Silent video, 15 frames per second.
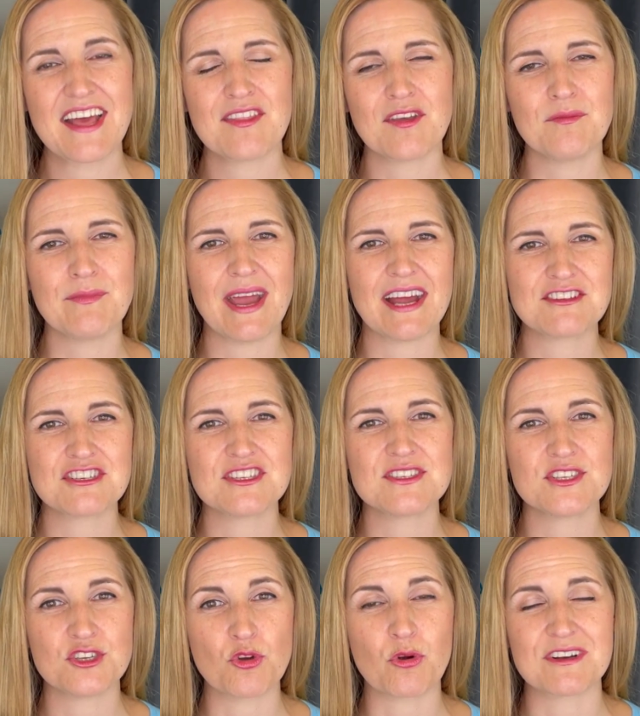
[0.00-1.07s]
that
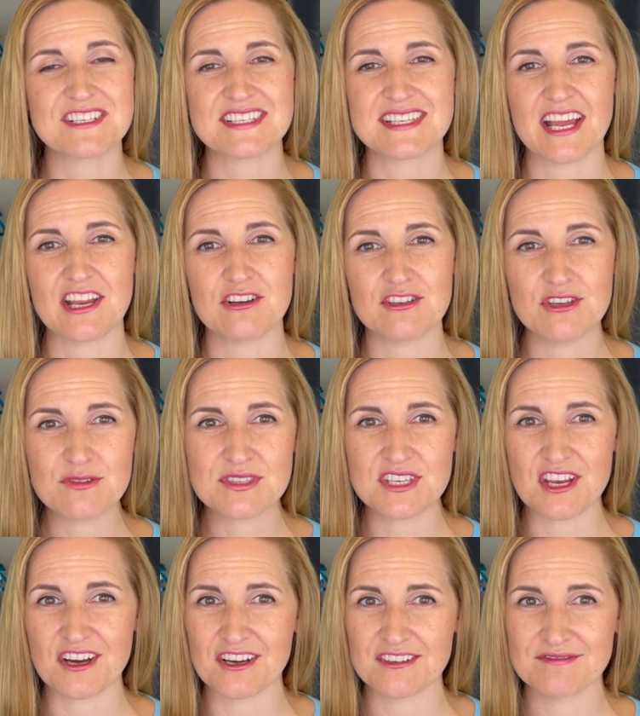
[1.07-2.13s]
matches your desired use
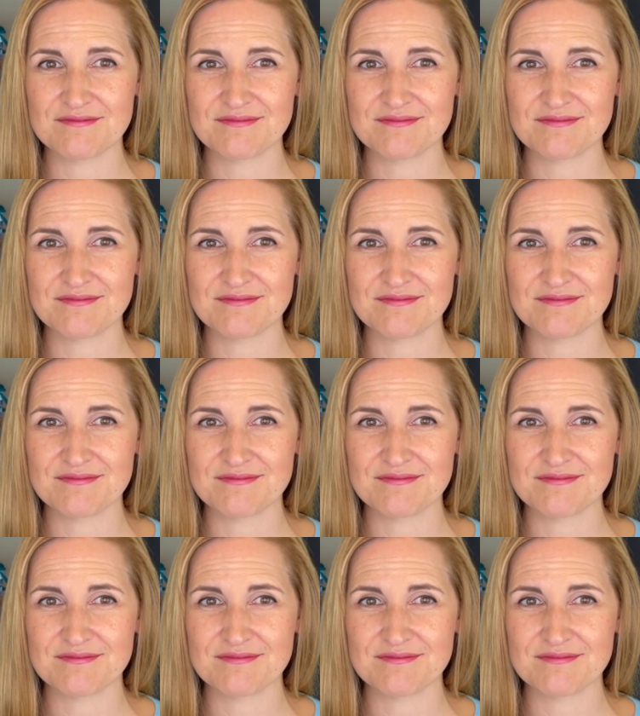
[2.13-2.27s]
year.